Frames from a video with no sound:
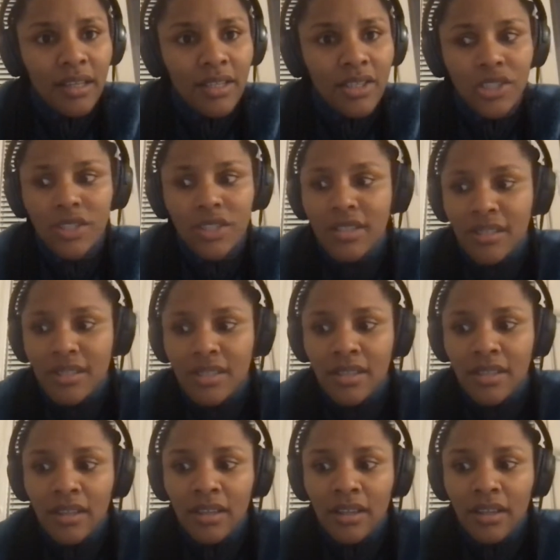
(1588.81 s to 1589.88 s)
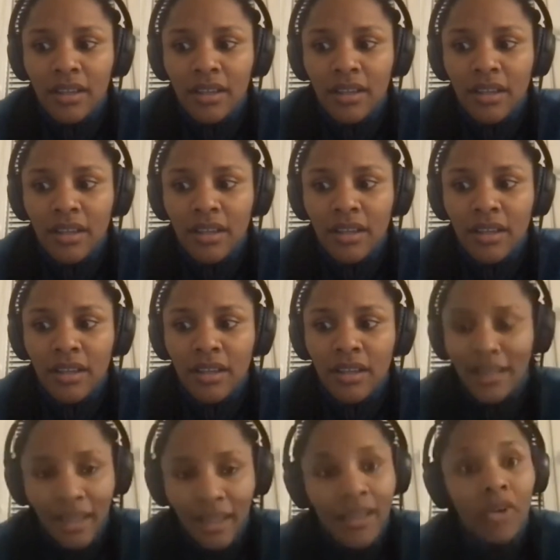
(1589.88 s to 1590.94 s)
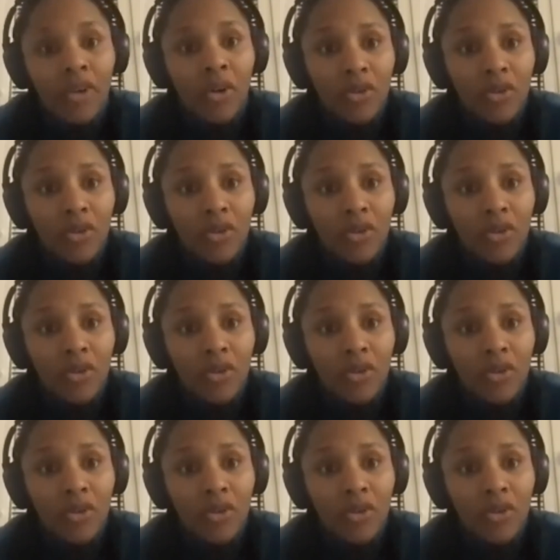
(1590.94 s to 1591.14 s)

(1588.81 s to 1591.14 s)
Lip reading: I think